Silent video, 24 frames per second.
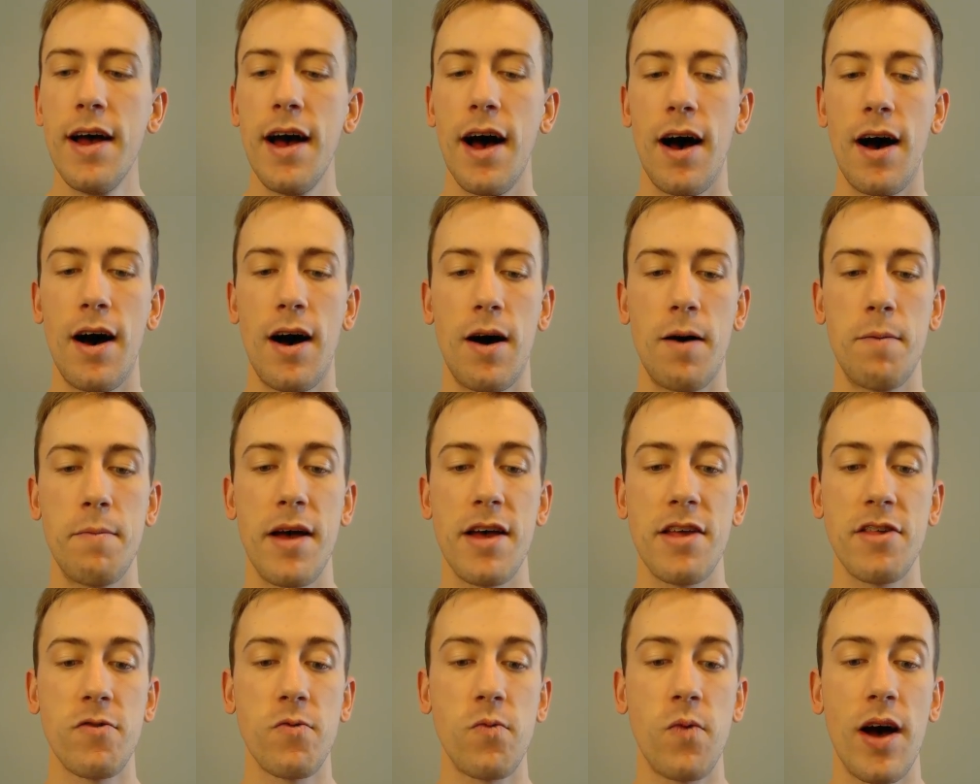
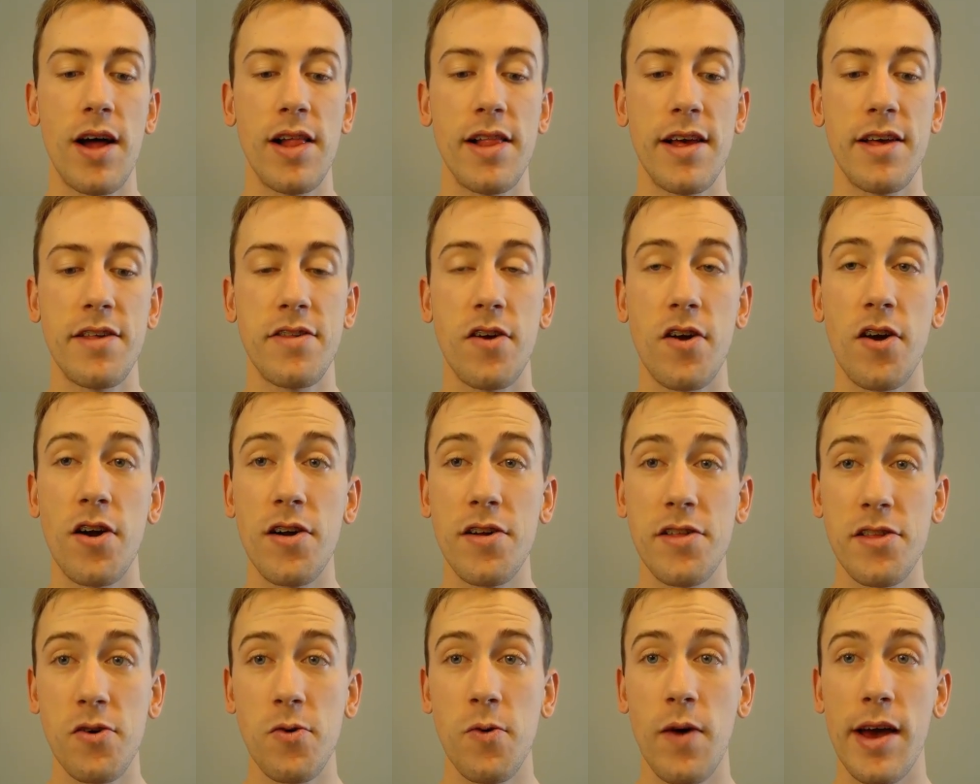as well as
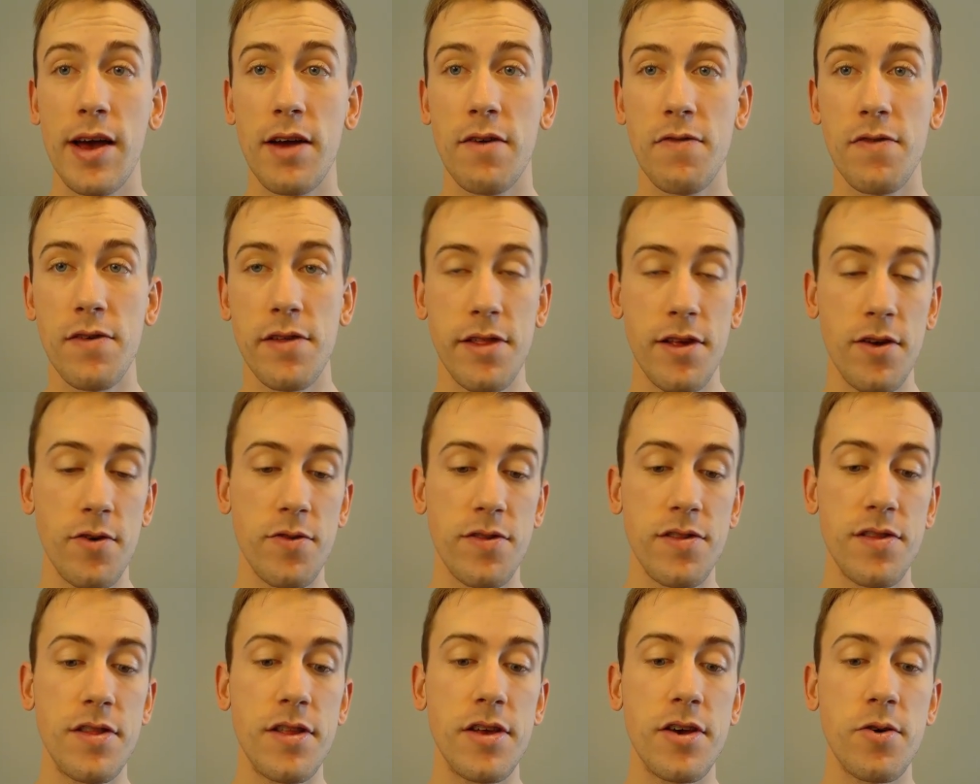Earthquake for those
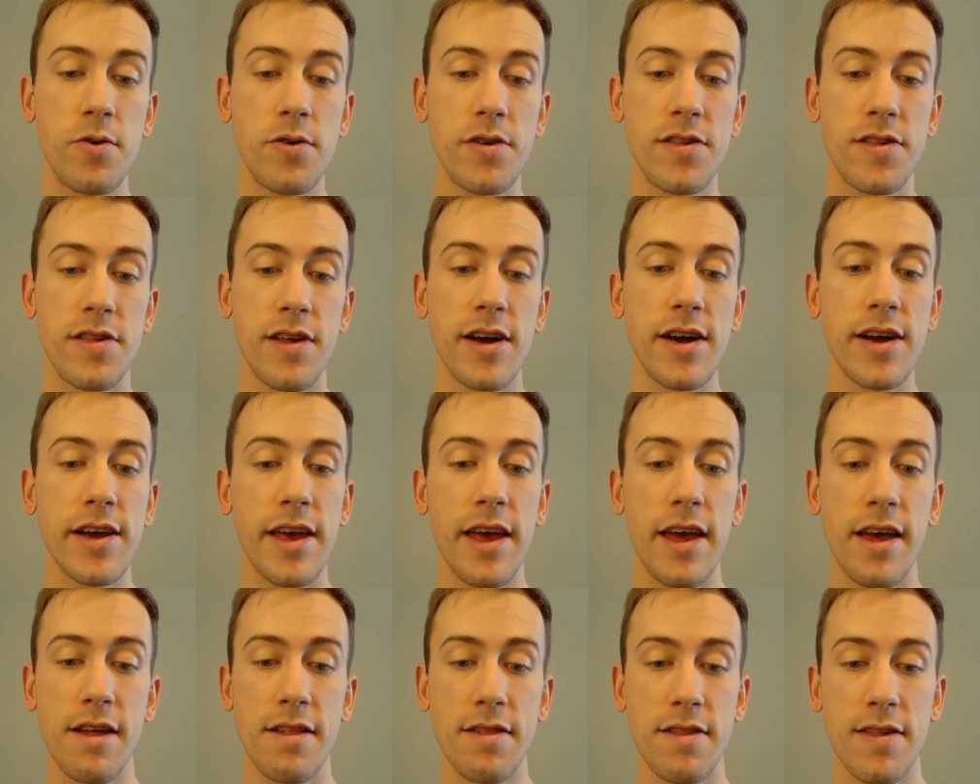nukes
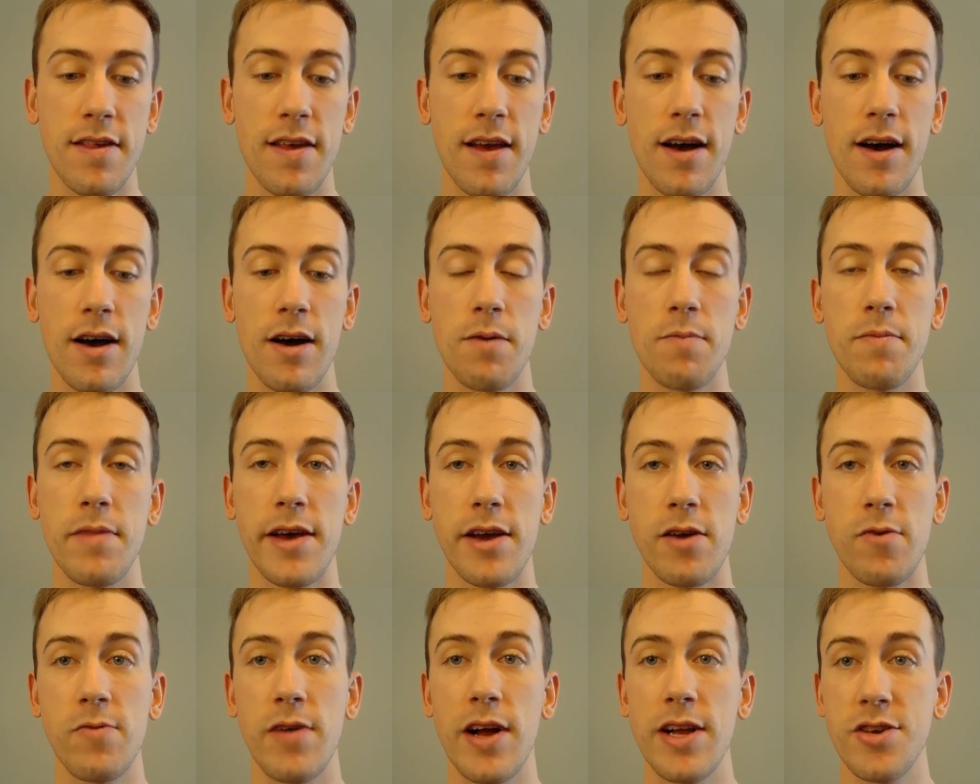against
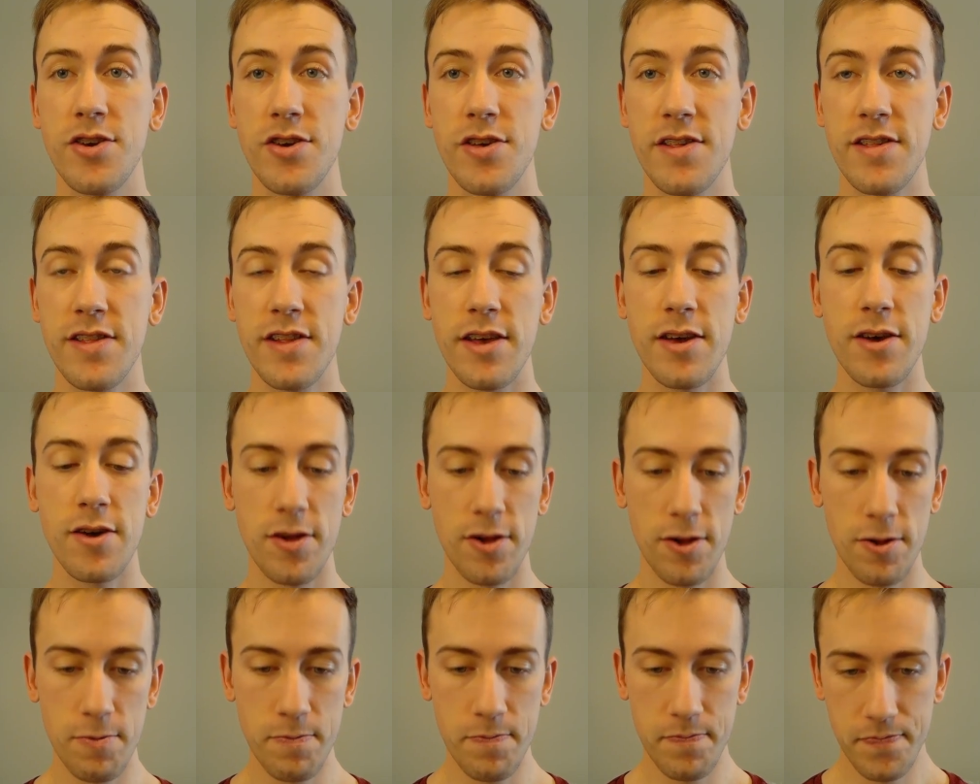like
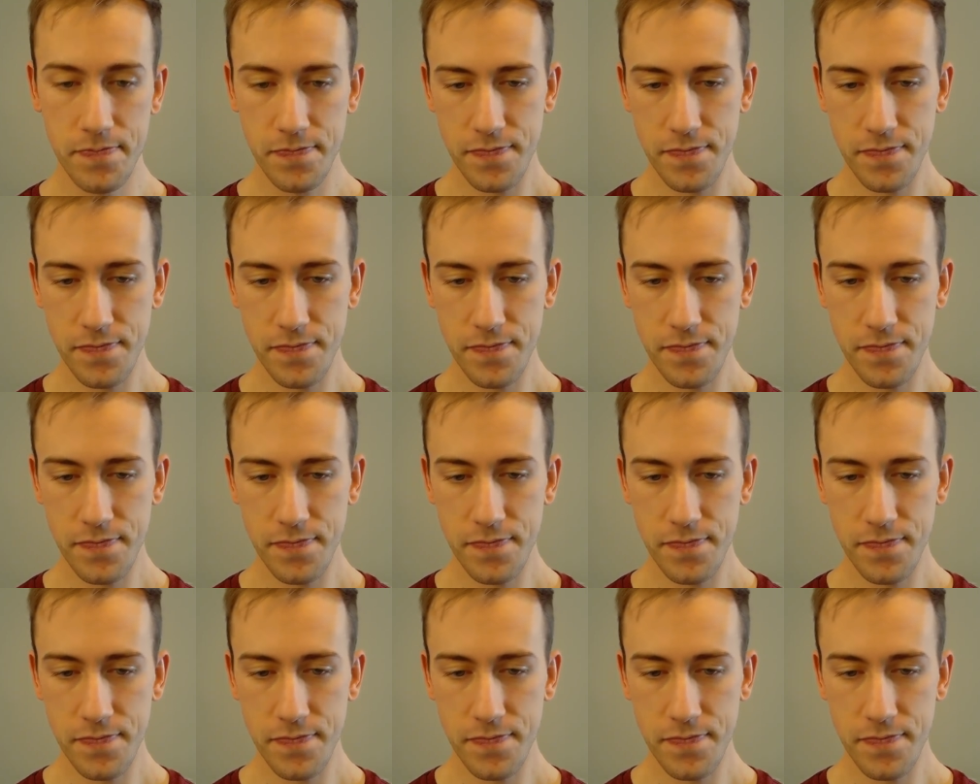Registeel.